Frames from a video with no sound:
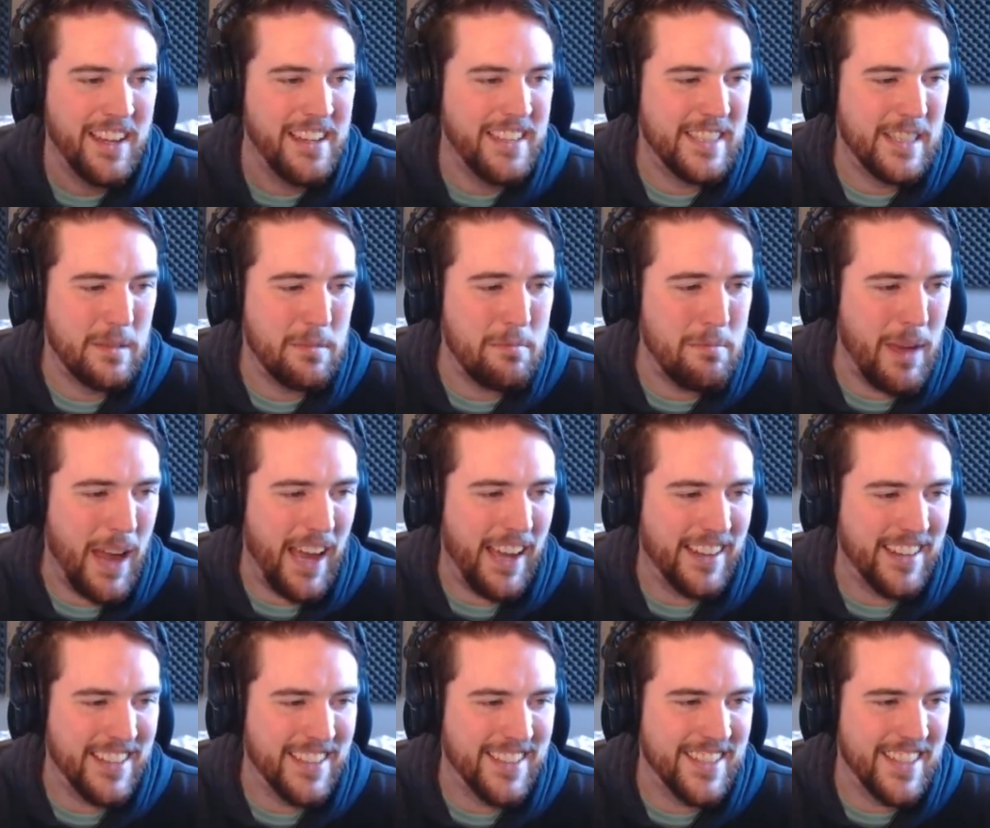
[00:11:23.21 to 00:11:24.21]
This is
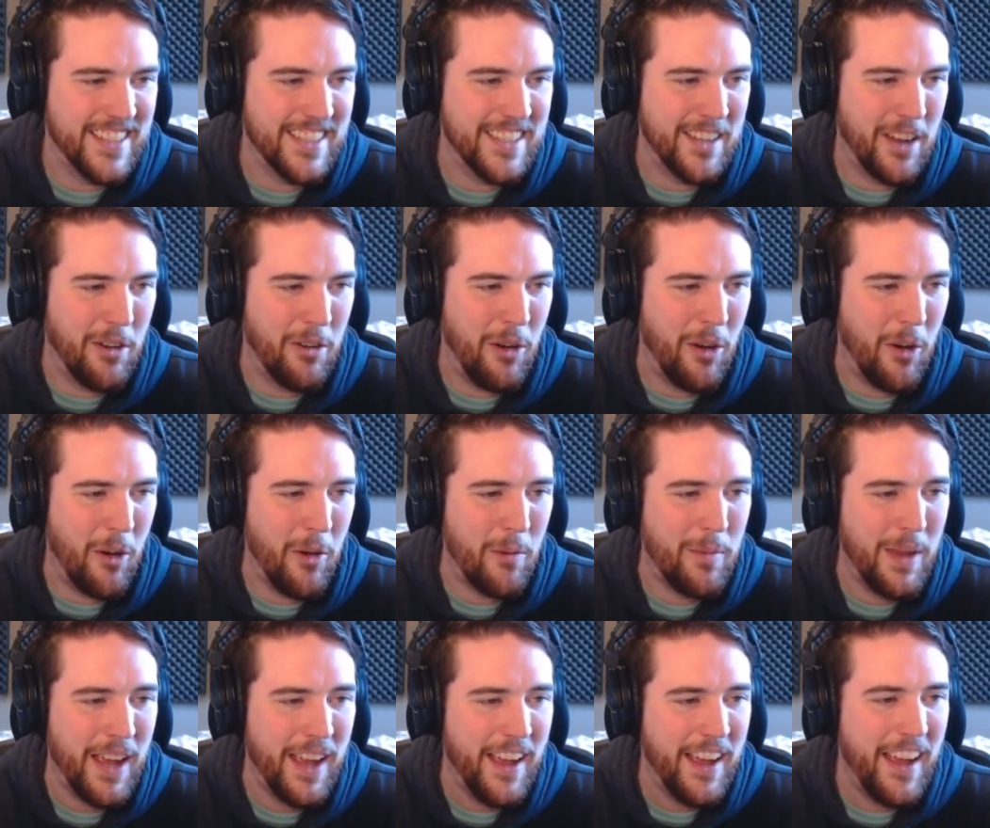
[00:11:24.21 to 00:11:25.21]
madness. Let's go
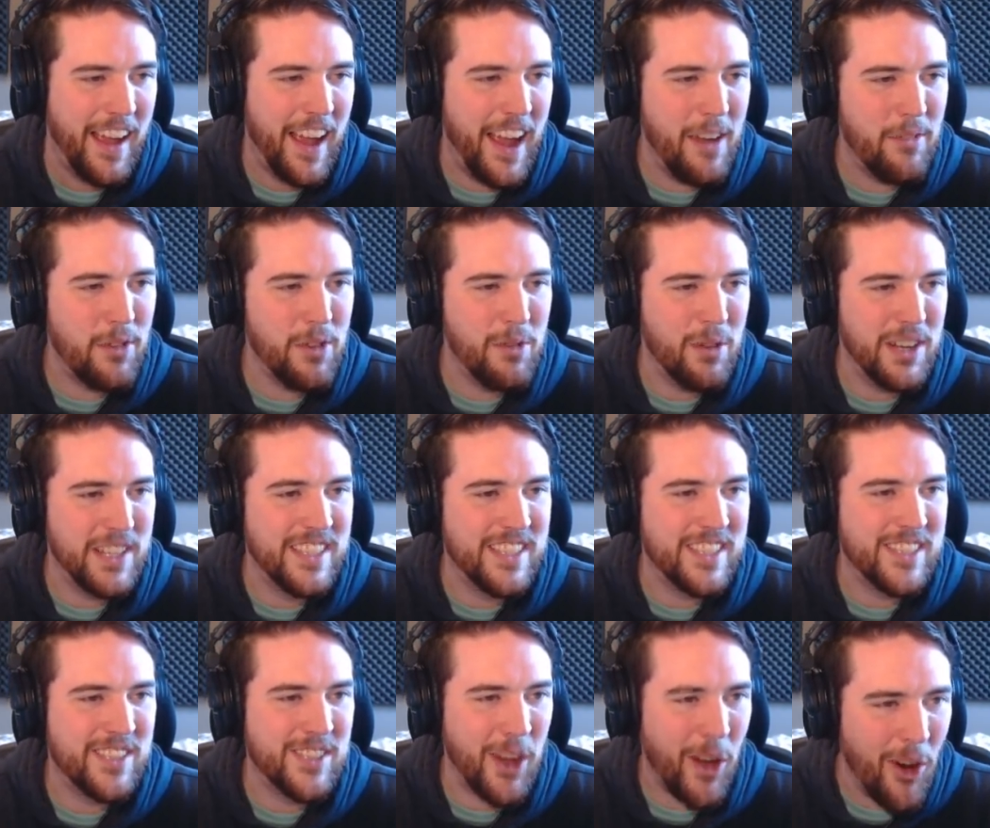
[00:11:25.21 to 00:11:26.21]
home.
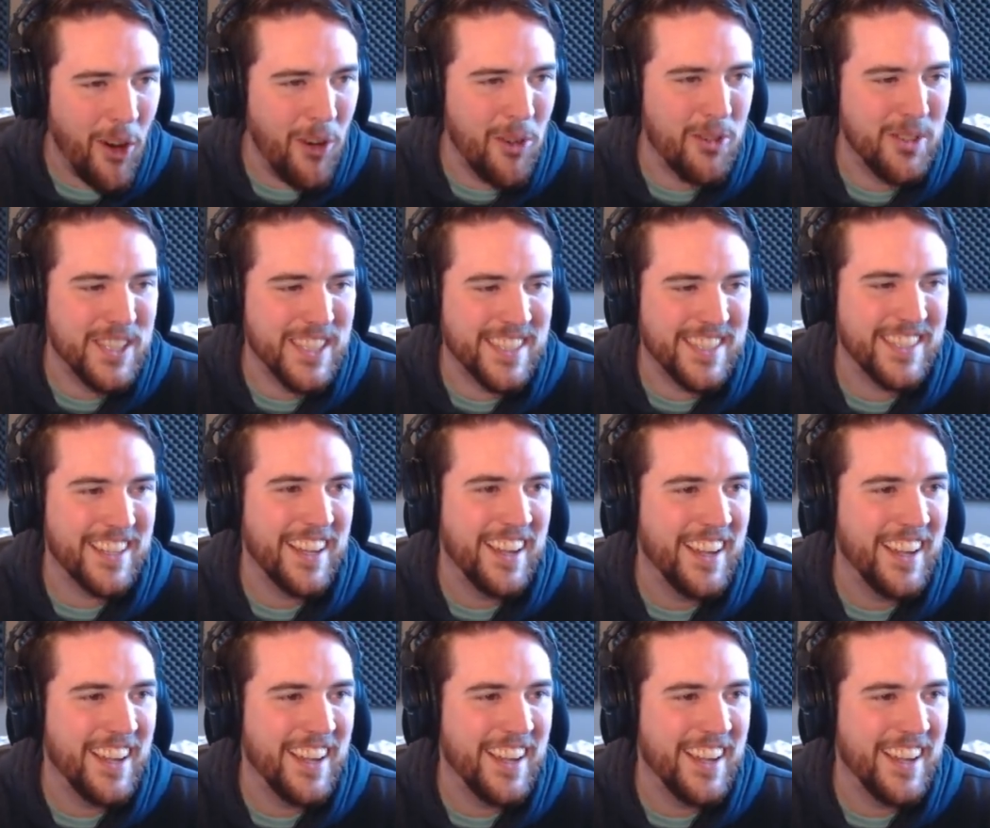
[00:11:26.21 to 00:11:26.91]
Everyone's toast.